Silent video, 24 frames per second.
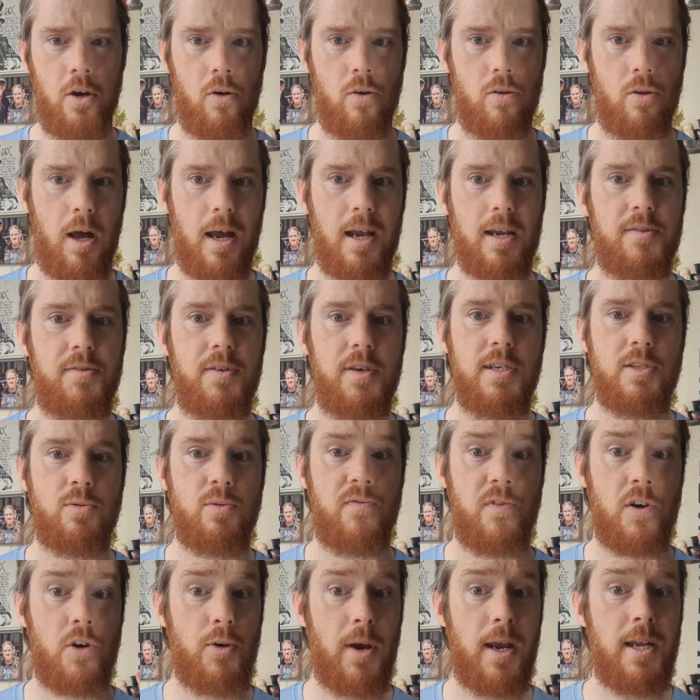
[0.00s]
like this
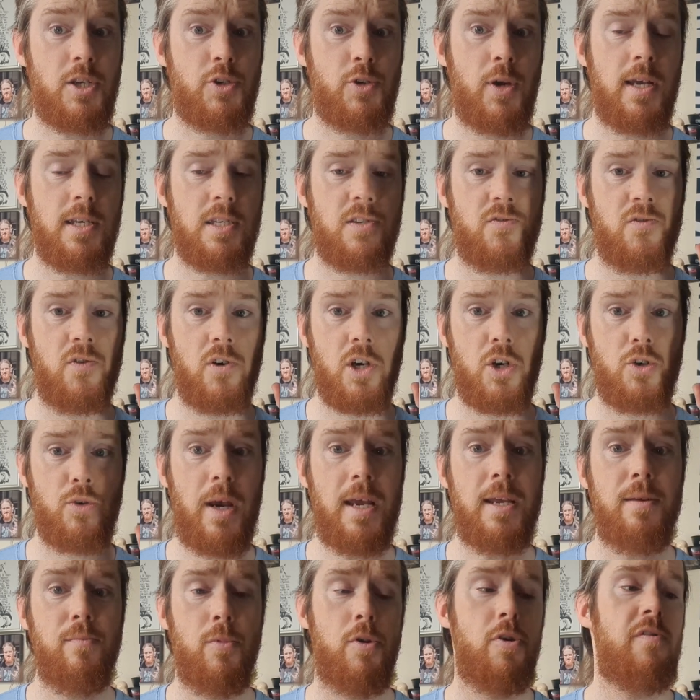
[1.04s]
with a great transfer,
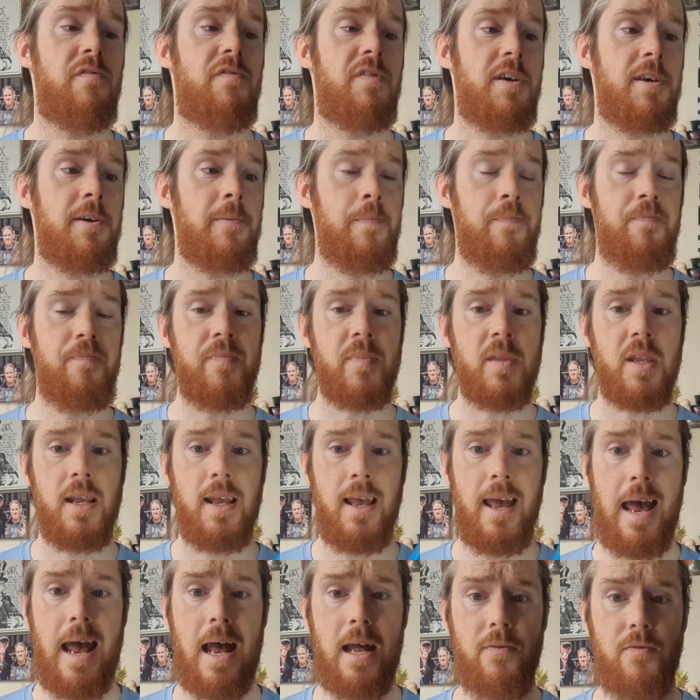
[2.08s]
great movie,
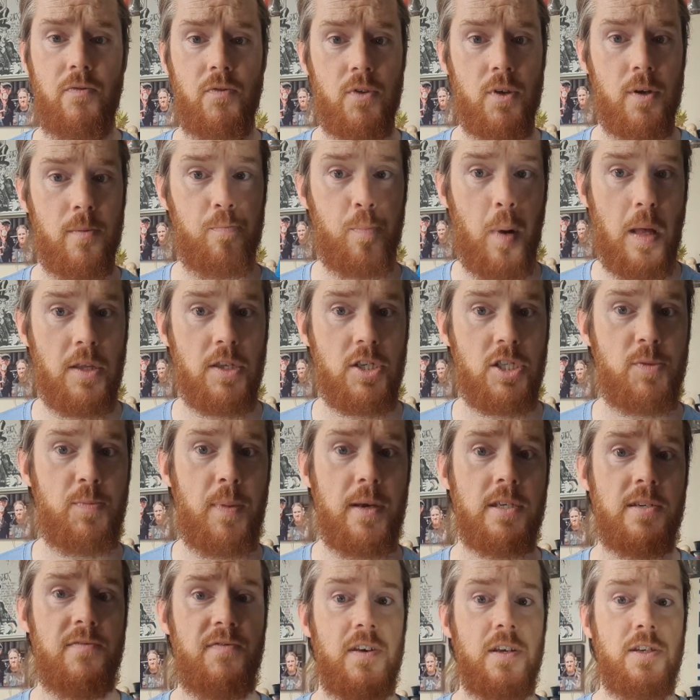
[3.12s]
and a bunch of
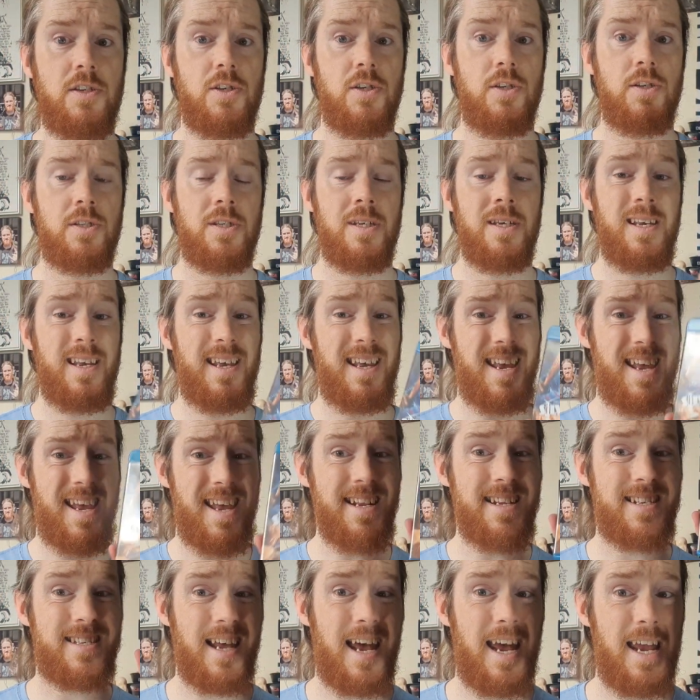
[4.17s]
special features,
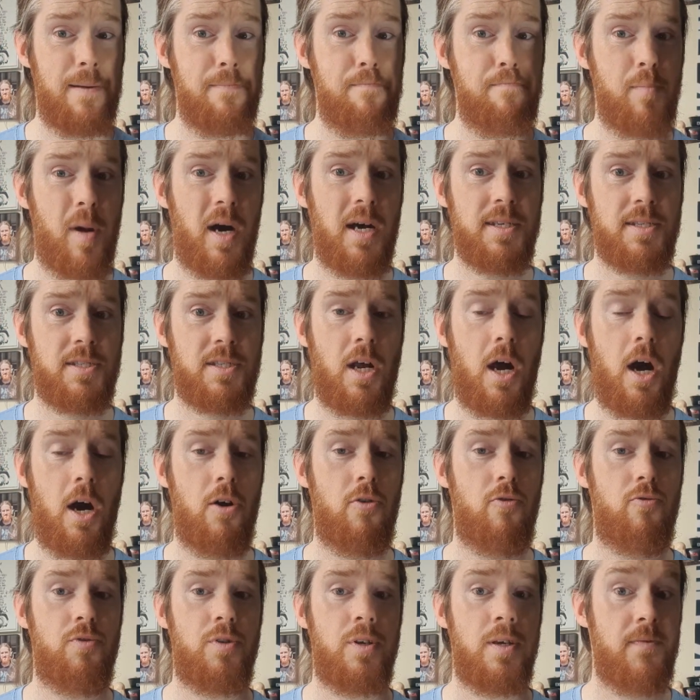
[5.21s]
it's a must
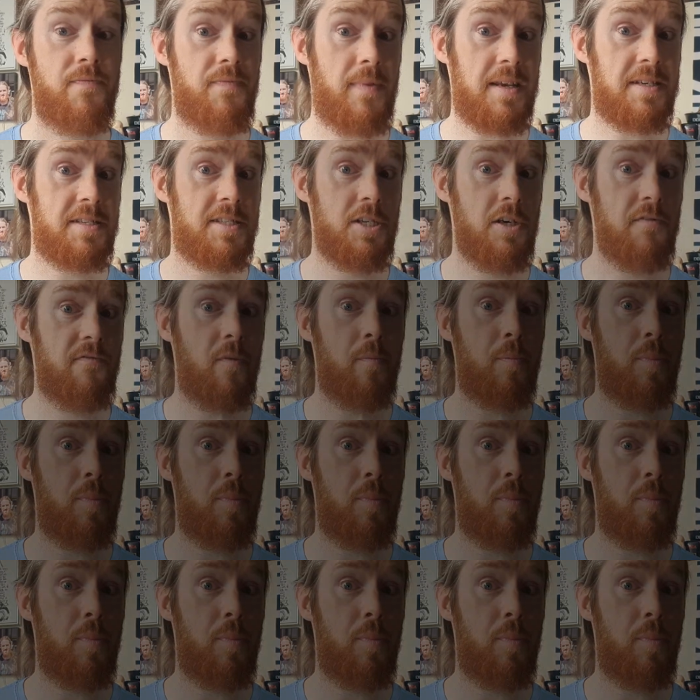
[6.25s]
own. That's Silver